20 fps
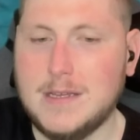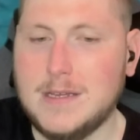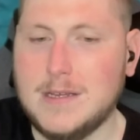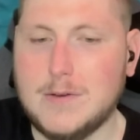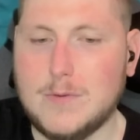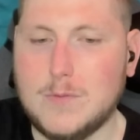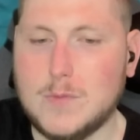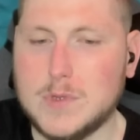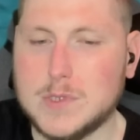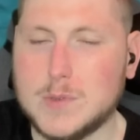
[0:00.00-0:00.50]

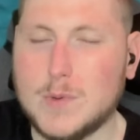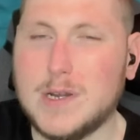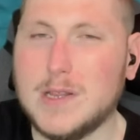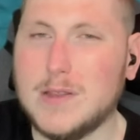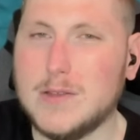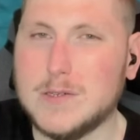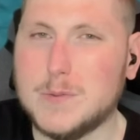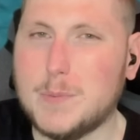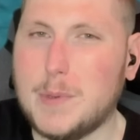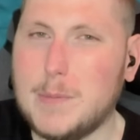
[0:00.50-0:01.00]
was one of those
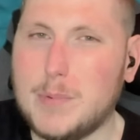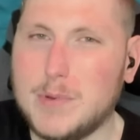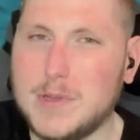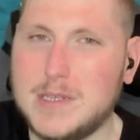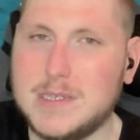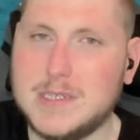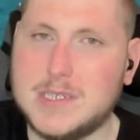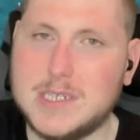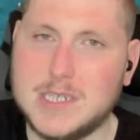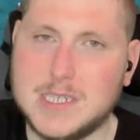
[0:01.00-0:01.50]
people
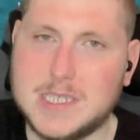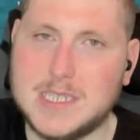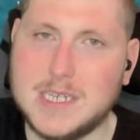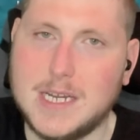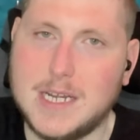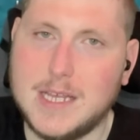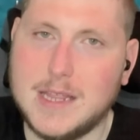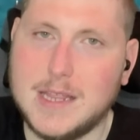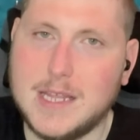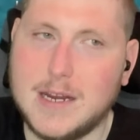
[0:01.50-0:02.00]
that's just
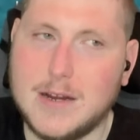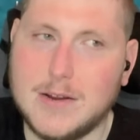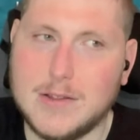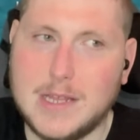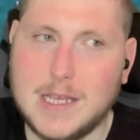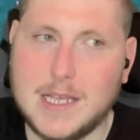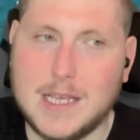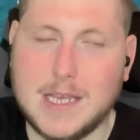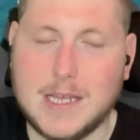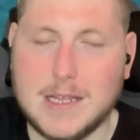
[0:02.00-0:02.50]
sitting there
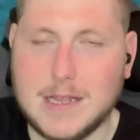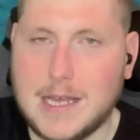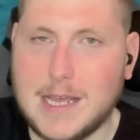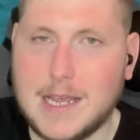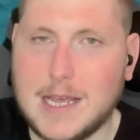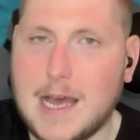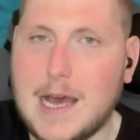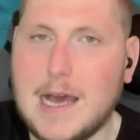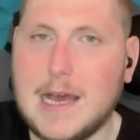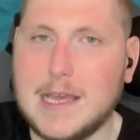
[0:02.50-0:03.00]
thinking, like,
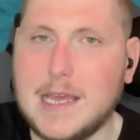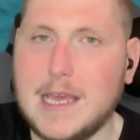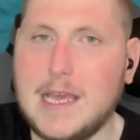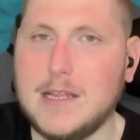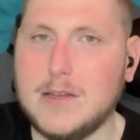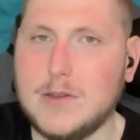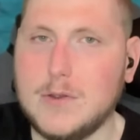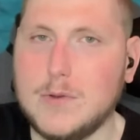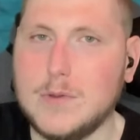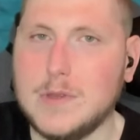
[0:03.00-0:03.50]
I can't
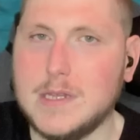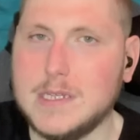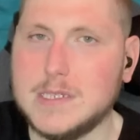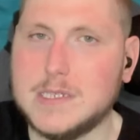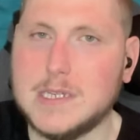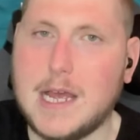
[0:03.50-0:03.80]
do this,